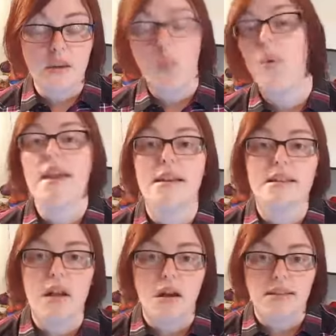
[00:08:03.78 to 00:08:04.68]
that wheat
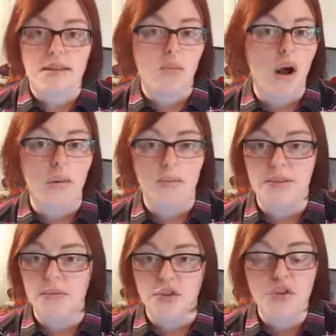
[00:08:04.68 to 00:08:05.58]
is causing
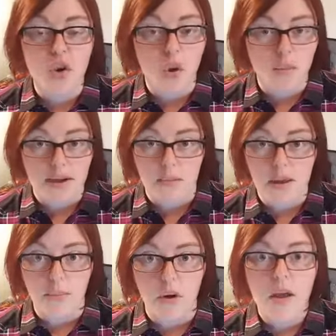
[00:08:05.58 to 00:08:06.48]
problems for so many
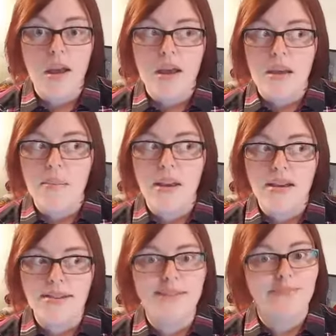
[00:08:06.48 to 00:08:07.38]
people.
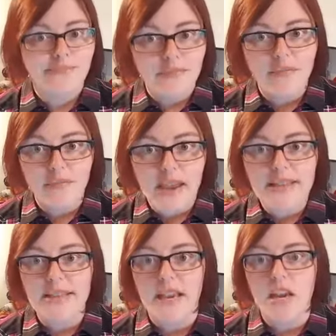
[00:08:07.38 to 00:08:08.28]
Because
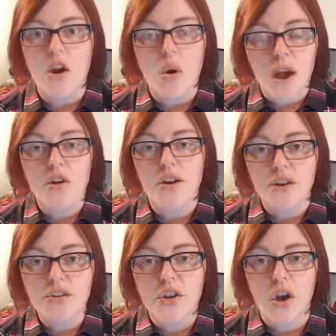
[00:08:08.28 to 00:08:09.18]
face it, 100
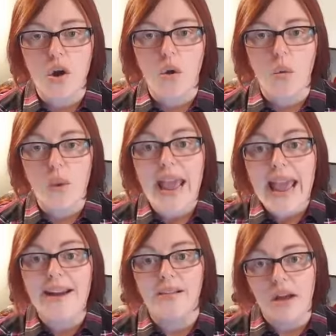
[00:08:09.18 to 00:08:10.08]
years ago, we
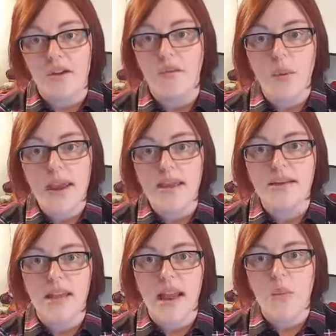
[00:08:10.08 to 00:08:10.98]
ate a lot of
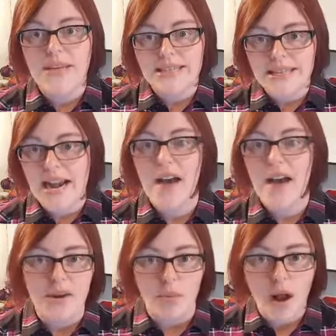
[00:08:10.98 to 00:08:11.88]
wheat and we didn't
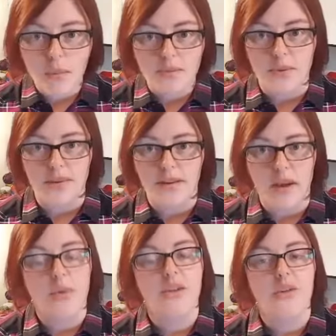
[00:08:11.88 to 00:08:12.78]
have any problems with it
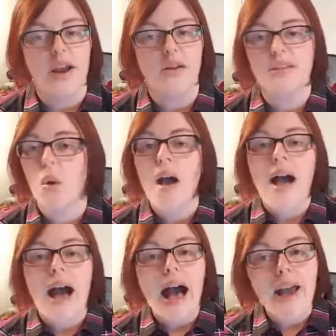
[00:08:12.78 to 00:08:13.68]
like we do now. So
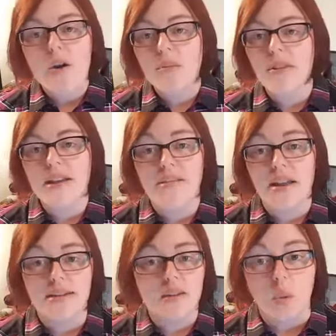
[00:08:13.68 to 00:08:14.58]
I don't believe
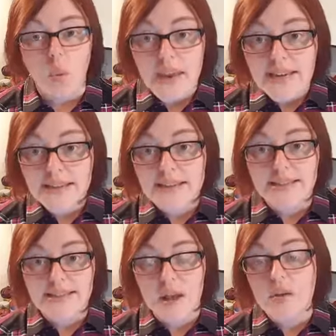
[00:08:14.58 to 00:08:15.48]
that it's the wheat
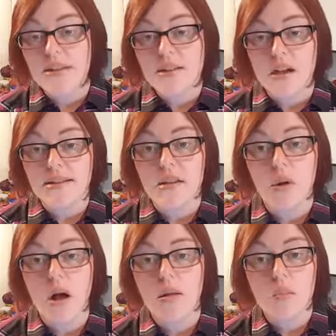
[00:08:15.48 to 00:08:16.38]
itself that's causing the
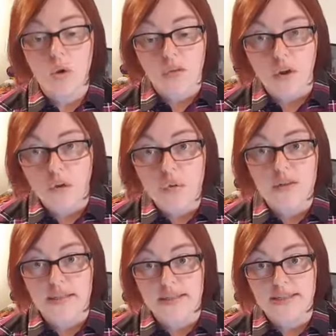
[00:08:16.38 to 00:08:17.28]
problem or the
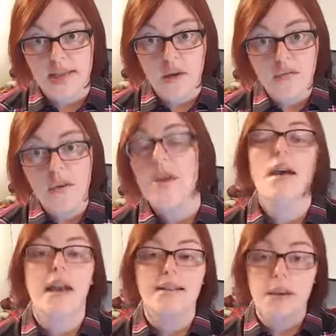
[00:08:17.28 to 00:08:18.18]
gluten itself,
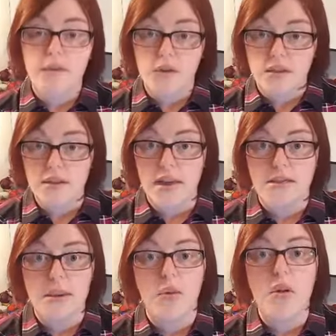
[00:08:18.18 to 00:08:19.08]
except for
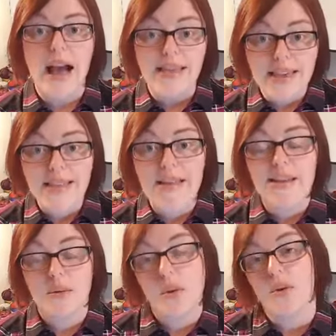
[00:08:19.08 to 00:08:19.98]
select people. I think that
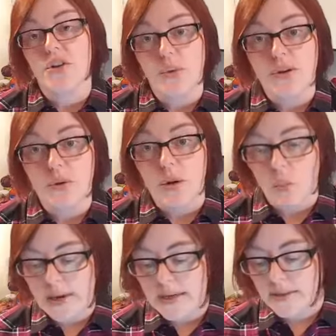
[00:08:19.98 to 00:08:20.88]
is what we're doing to our
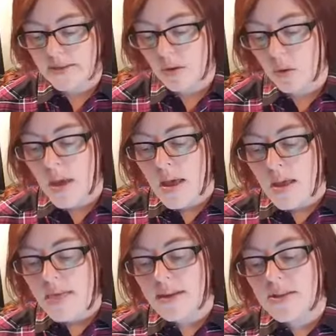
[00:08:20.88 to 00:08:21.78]
wheat. So
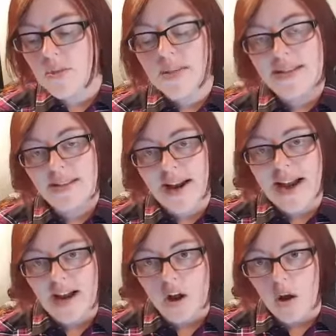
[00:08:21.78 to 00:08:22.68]
that's the reason I
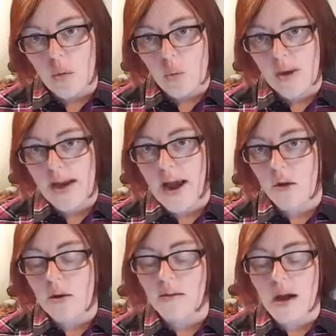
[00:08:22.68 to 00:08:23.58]
kind of call wheat
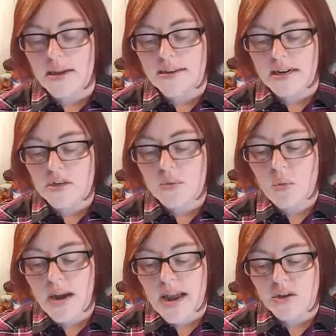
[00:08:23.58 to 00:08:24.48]
out a lot. And I just
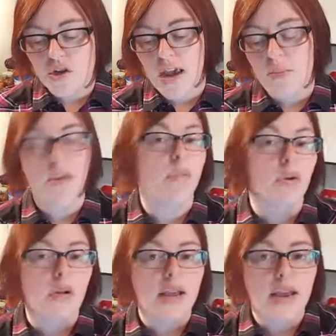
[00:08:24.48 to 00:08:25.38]
want to educate
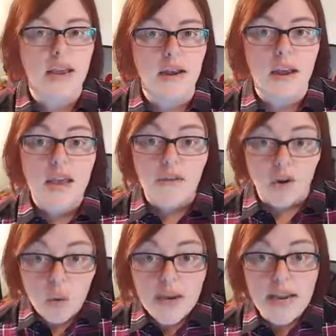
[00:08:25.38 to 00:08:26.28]
people in, if
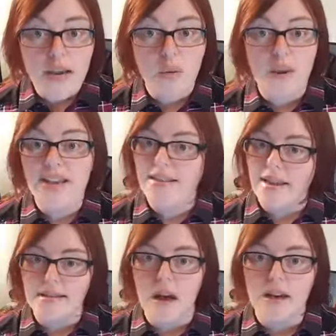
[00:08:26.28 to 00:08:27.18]
you're going to eat wheat,
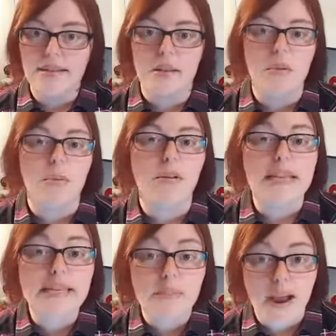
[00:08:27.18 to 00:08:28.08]
that's awesome, but
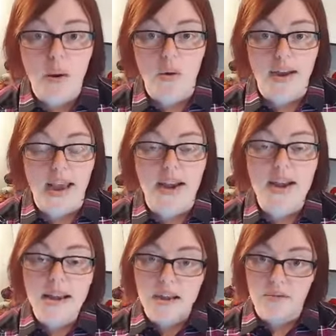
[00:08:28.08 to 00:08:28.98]
please buy
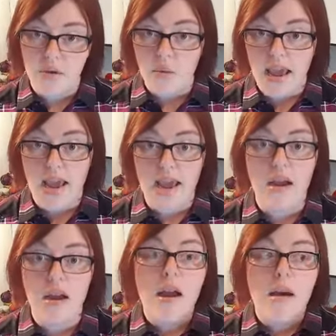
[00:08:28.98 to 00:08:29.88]
organic. And if you
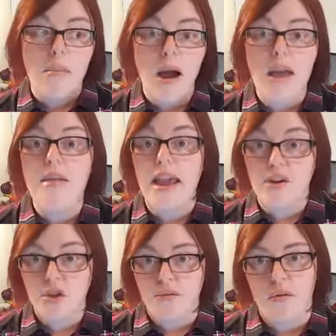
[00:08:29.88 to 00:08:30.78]
can, buy the
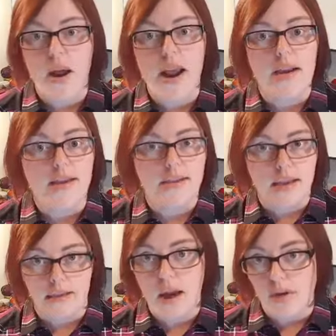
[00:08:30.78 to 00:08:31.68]
ancient varieties
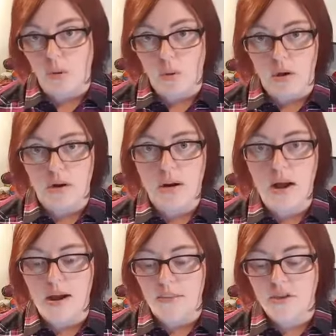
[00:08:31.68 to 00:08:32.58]
like the einkorn.
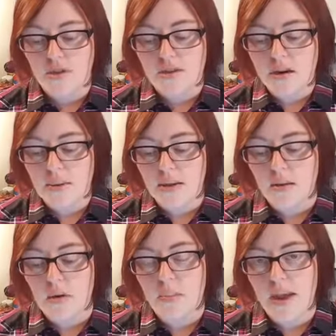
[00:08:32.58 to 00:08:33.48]
It's just going to be a
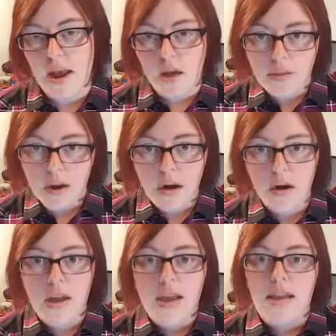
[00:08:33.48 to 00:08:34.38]
little bit
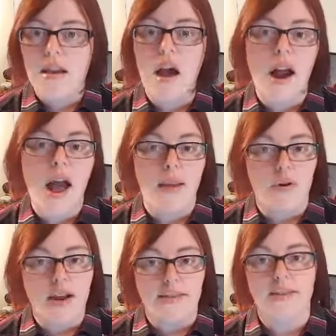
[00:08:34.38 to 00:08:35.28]
healthier, not
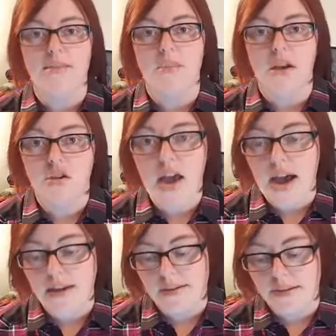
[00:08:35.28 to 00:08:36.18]
hybridized as much
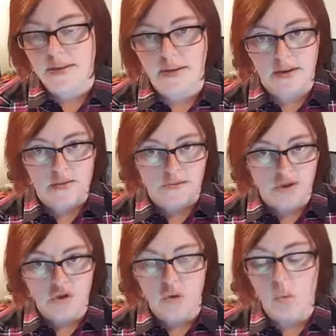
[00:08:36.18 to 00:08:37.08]
as the
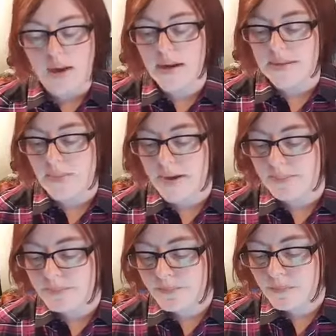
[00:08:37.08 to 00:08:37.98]
conventional wheat has
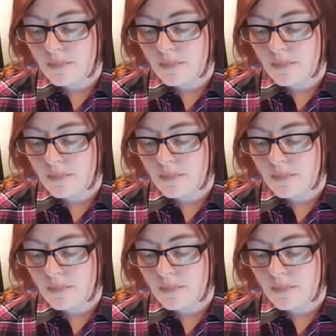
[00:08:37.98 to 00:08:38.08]
been.